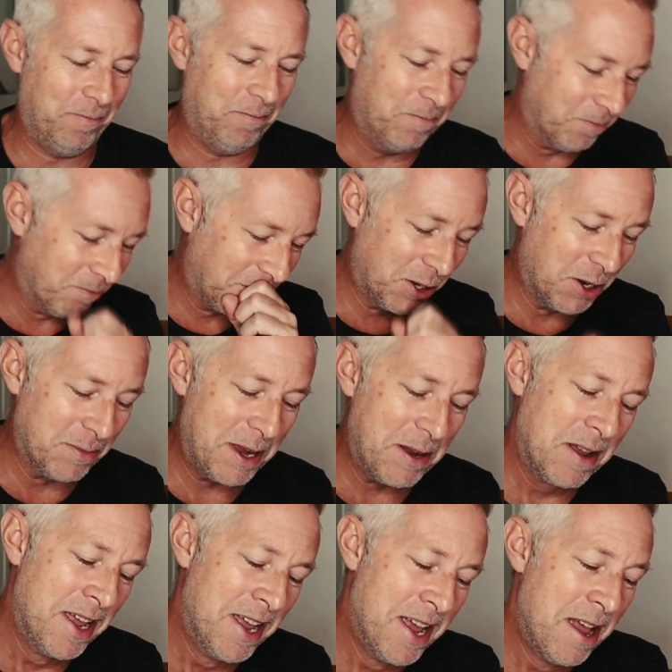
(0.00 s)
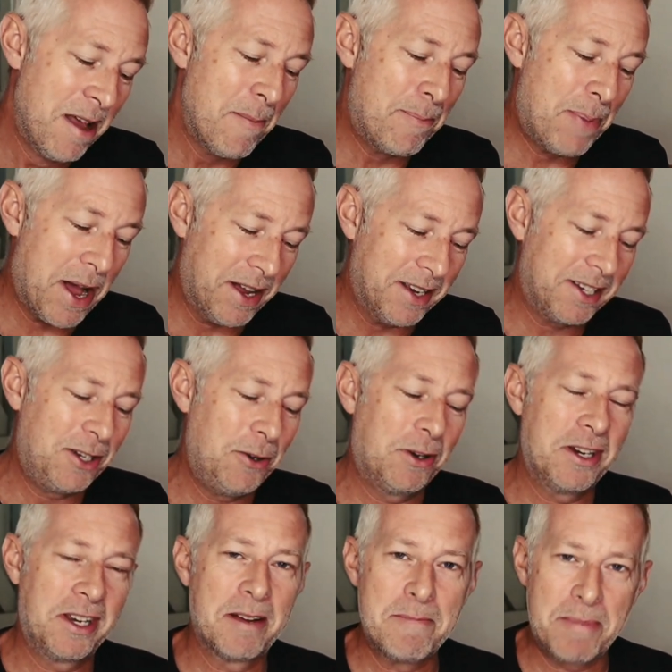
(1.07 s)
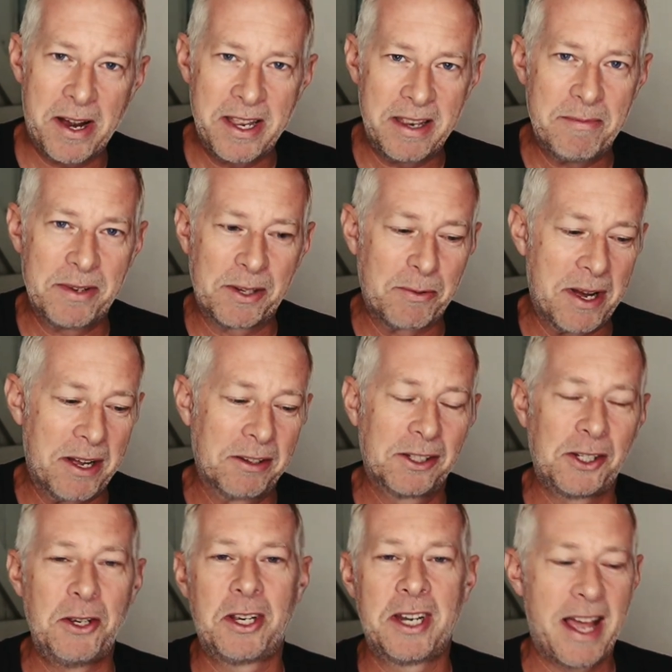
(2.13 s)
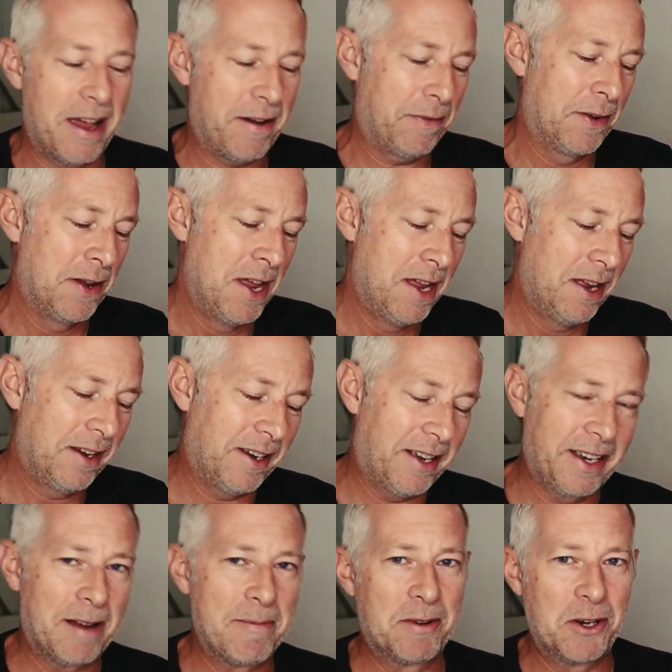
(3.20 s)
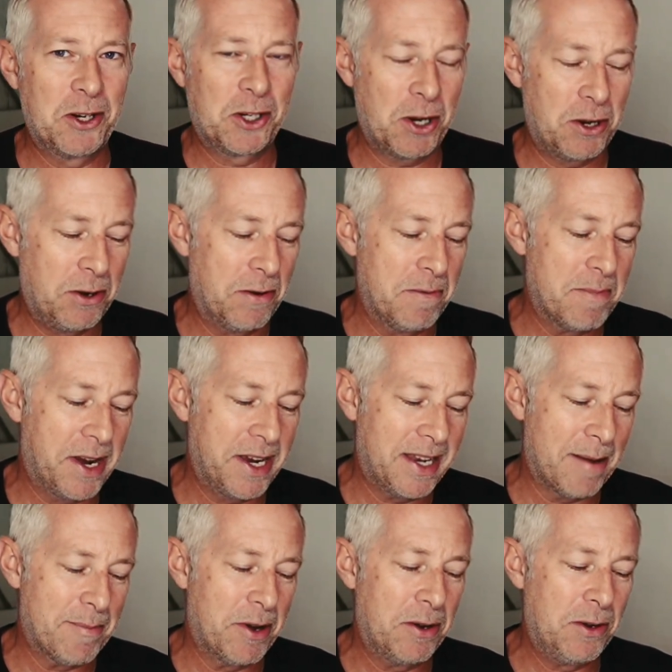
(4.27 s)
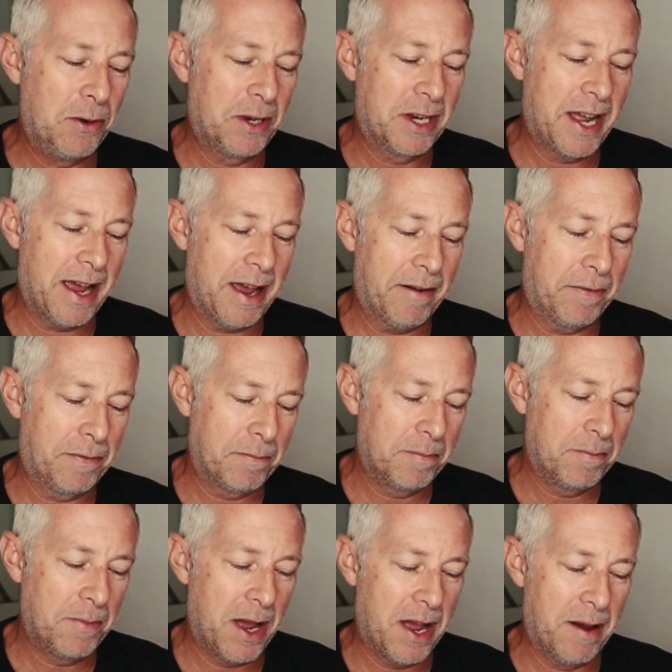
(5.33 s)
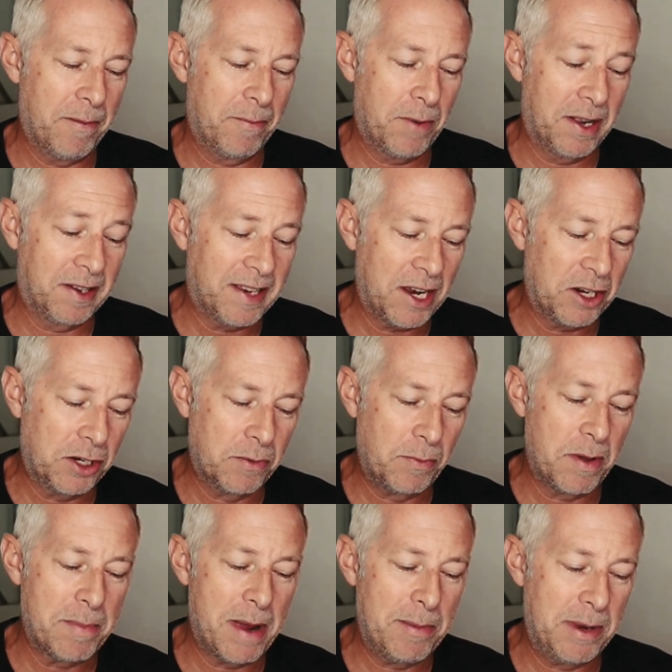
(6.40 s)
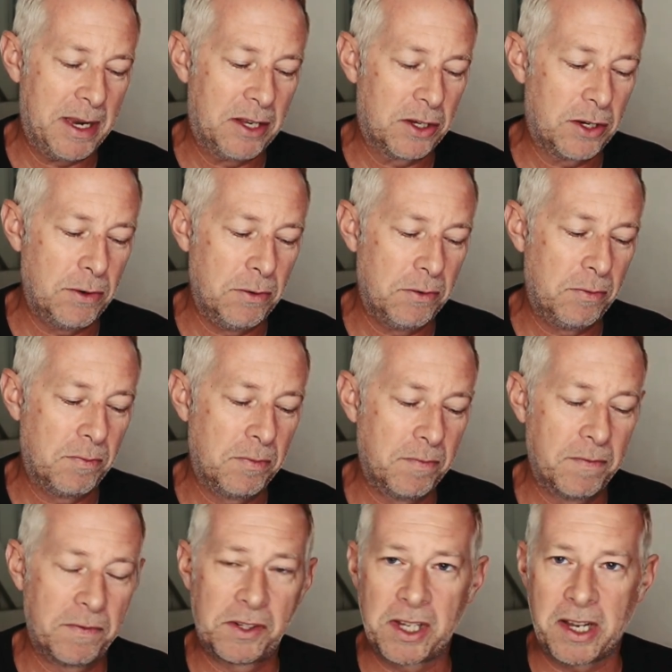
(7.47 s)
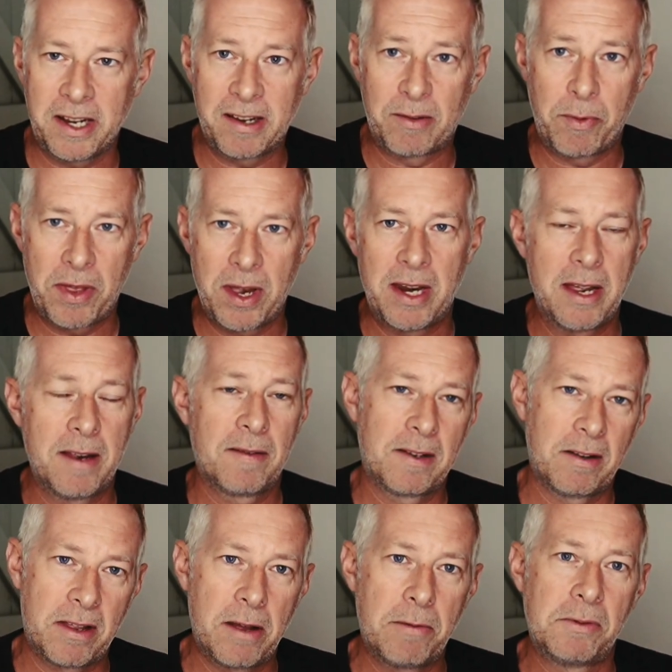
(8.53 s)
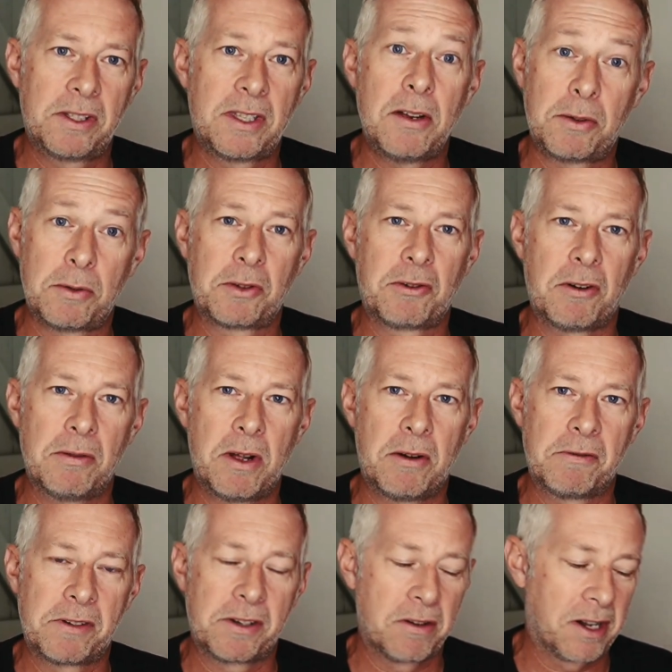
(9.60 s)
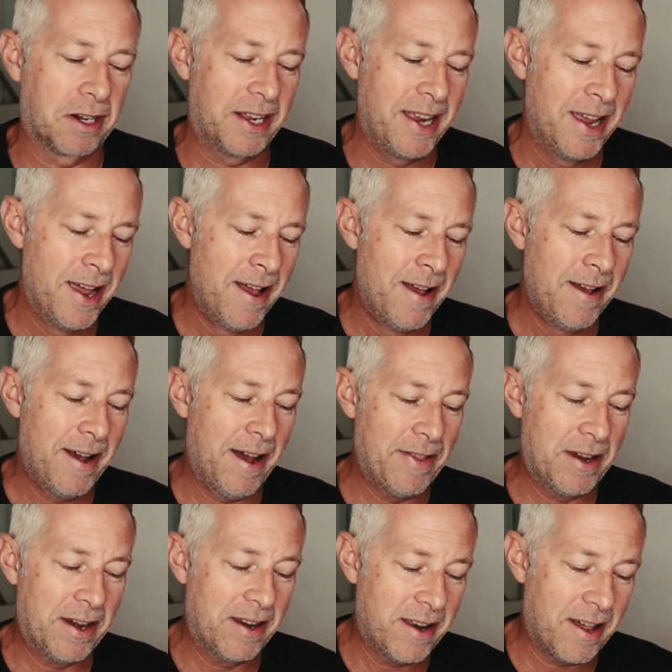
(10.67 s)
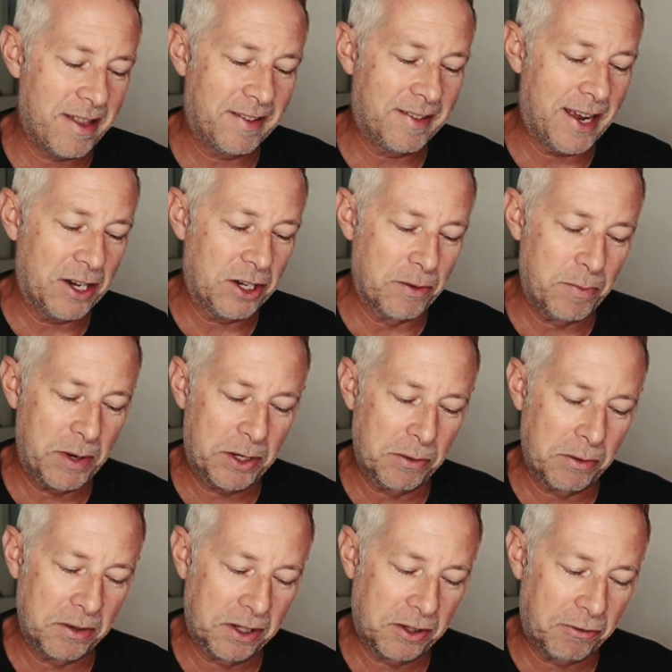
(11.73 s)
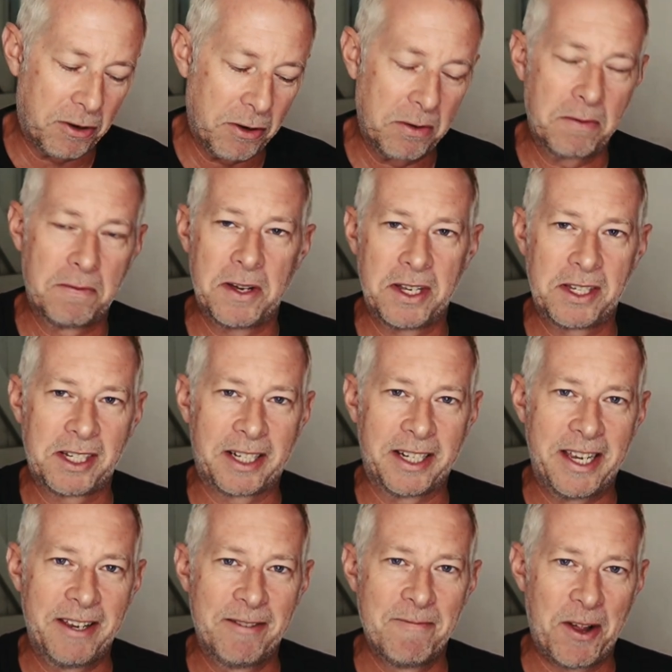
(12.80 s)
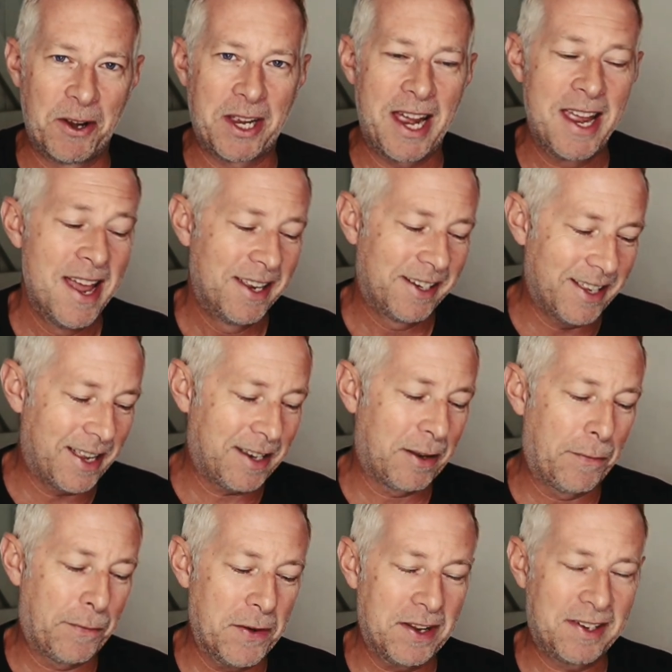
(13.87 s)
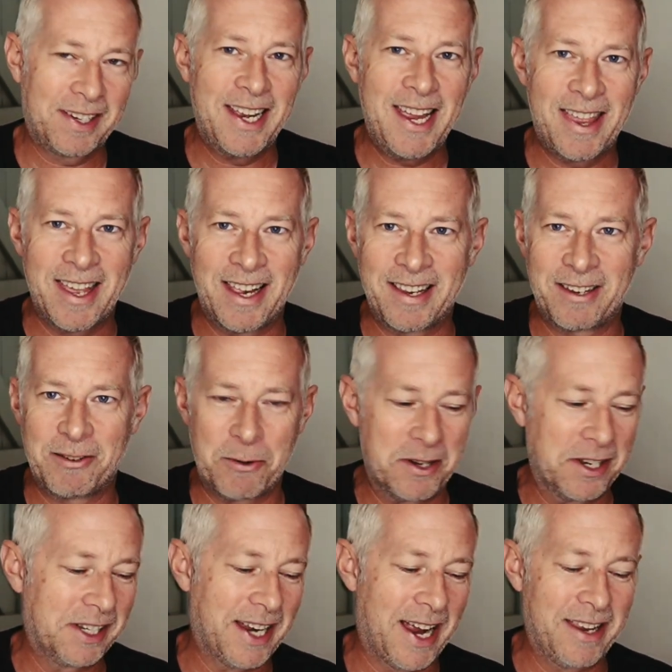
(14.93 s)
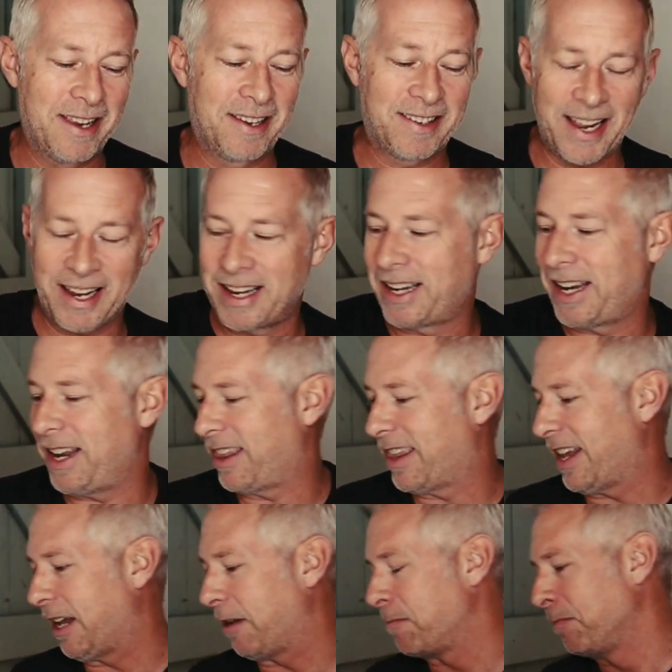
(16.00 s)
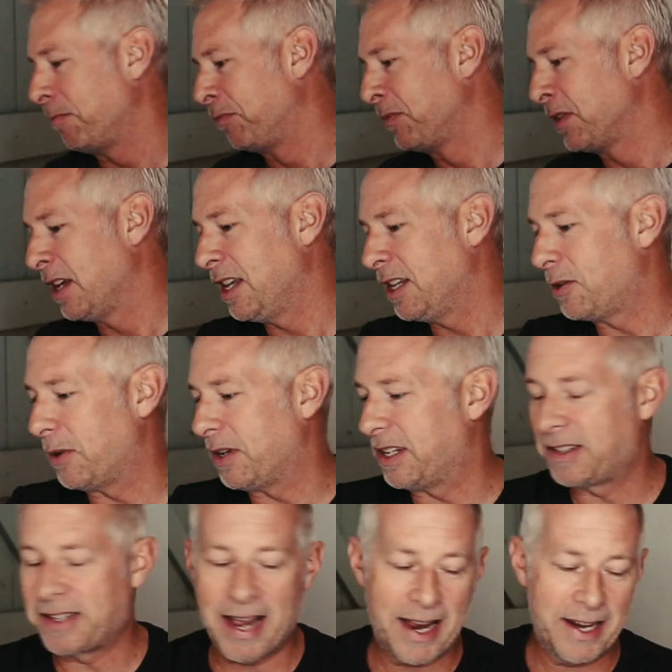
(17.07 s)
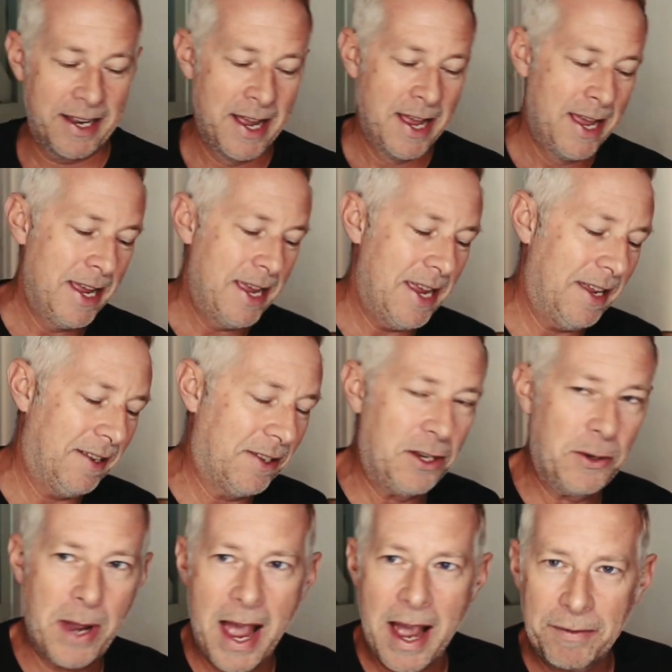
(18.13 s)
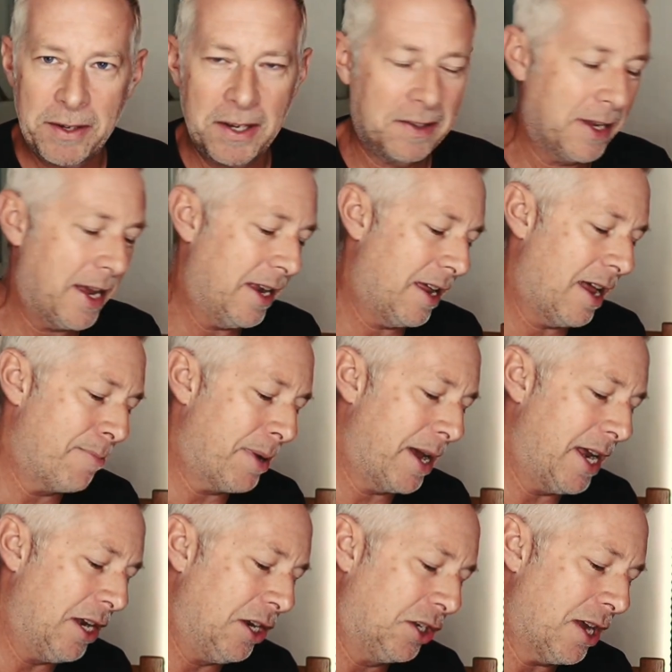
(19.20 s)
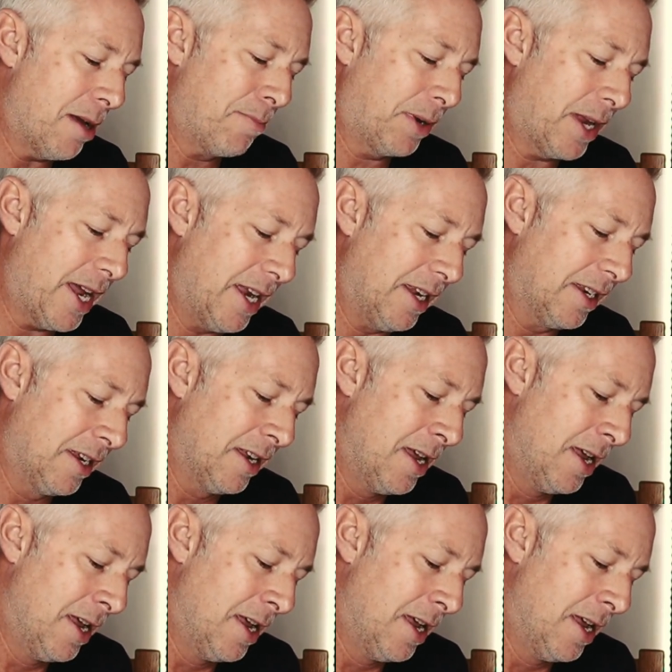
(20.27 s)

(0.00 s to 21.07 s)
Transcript: excuse me, but you can combine them as well. So you can have, like I'm going to show you in my demo, you can have uh, a section with maybe two slides within it. So those those will scroll horizontally, and then another section which will scroll vertically. Okay, so that's the first key thing to understand. The second key thing to understand is that you have to set a page template.